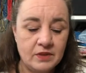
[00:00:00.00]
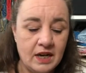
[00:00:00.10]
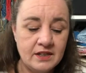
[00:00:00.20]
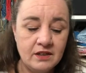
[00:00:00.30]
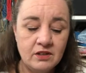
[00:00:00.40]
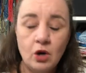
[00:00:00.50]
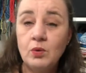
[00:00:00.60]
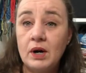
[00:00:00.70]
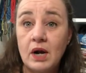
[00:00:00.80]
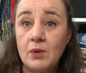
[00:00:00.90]
I didn't know
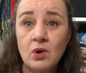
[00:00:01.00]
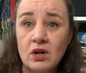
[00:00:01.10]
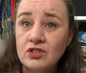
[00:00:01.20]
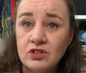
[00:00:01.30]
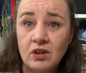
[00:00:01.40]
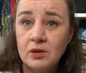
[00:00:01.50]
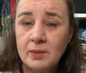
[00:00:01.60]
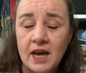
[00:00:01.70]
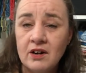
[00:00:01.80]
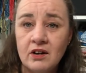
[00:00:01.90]
where I was on the
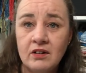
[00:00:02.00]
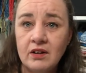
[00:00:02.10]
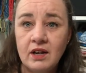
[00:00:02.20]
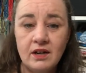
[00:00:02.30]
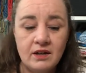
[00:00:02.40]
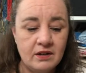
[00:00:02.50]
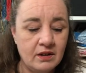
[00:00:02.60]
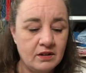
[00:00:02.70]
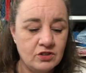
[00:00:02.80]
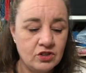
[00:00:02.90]
pattern, and
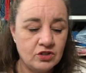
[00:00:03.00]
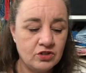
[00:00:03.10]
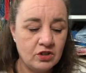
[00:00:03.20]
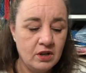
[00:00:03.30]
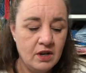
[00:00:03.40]
just